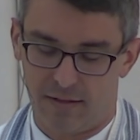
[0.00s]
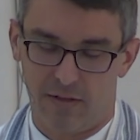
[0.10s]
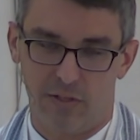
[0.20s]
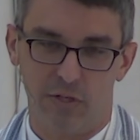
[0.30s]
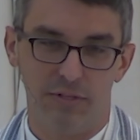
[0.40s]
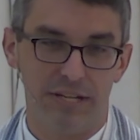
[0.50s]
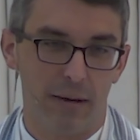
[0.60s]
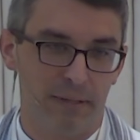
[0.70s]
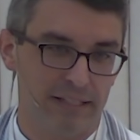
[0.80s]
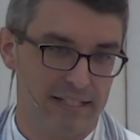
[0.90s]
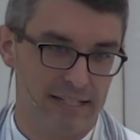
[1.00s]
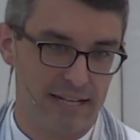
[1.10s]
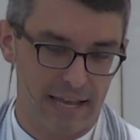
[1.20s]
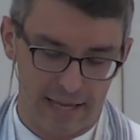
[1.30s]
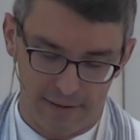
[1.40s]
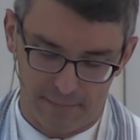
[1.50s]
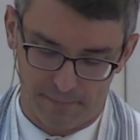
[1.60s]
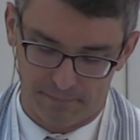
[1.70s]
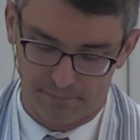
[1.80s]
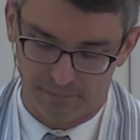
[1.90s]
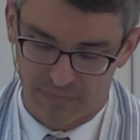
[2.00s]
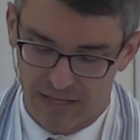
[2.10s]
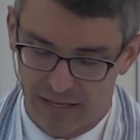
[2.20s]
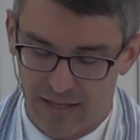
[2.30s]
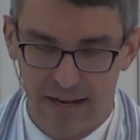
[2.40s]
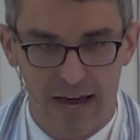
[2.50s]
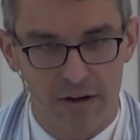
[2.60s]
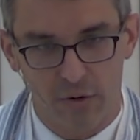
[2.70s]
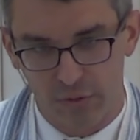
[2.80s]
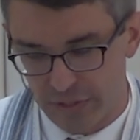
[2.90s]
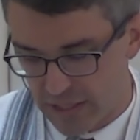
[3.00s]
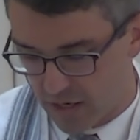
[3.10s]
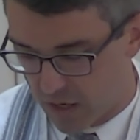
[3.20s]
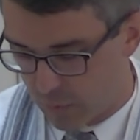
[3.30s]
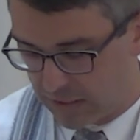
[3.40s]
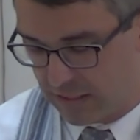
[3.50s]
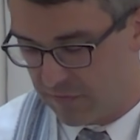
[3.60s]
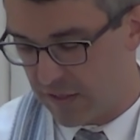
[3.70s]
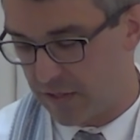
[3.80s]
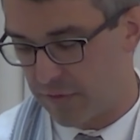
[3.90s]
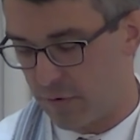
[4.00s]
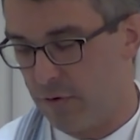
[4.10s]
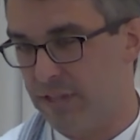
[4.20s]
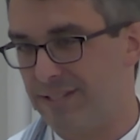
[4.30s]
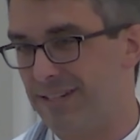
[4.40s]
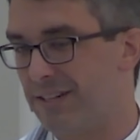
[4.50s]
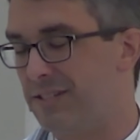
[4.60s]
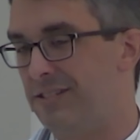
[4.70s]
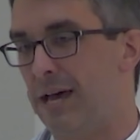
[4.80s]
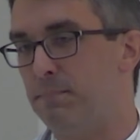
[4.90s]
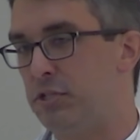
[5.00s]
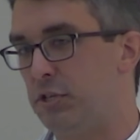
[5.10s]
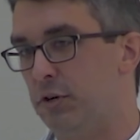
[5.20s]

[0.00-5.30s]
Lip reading: So doubly today, not only are we living through this exceptional